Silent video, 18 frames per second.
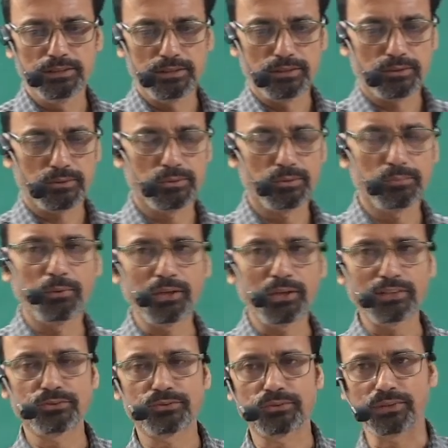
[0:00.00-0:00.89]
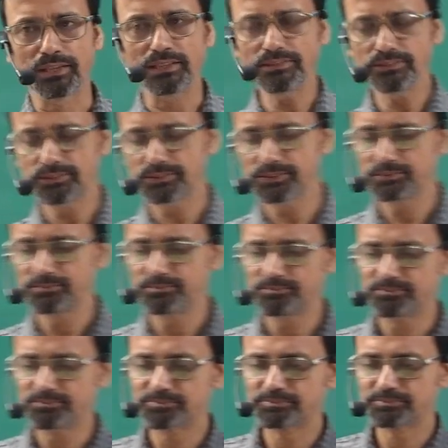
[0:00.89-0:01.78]
Good morning, students.
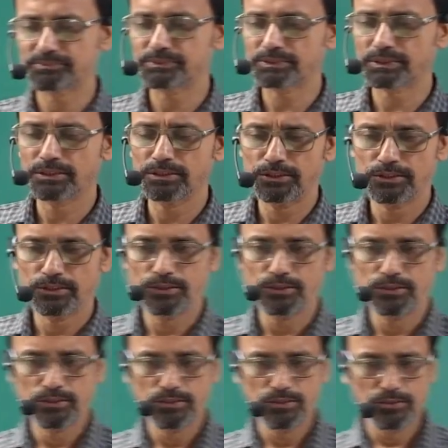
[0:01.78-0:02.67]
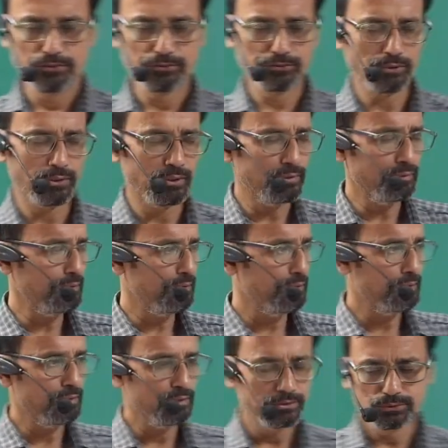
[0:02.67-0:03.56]
So,
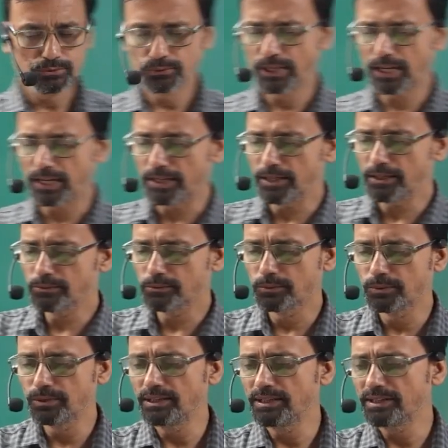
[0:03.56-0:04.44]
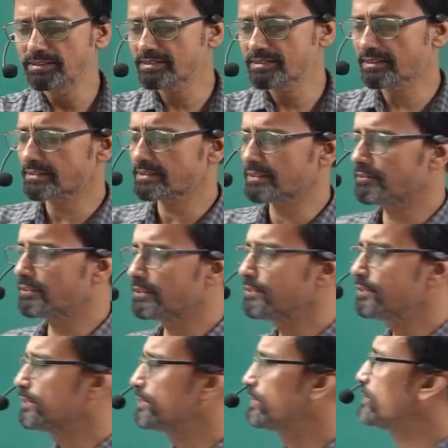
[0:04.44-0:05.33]
today we will discuss about